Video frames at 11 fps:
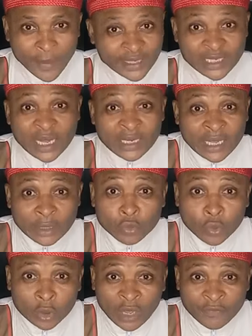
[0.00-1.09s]
Nnamdi Kanu do not have
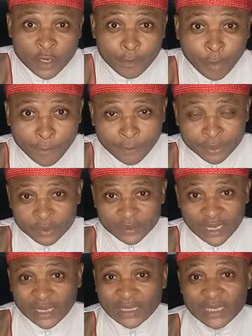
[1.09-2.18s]
any bomb.
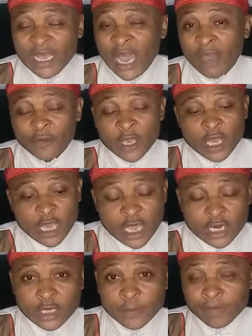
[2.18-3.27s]
Neither did he have
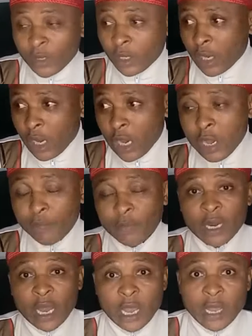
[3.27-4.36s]
any
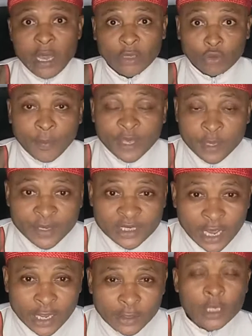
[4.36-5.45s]
atomic
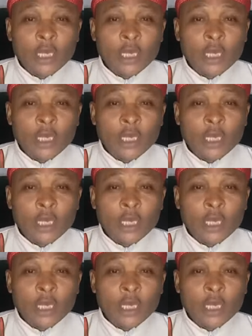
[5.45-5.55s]
missile.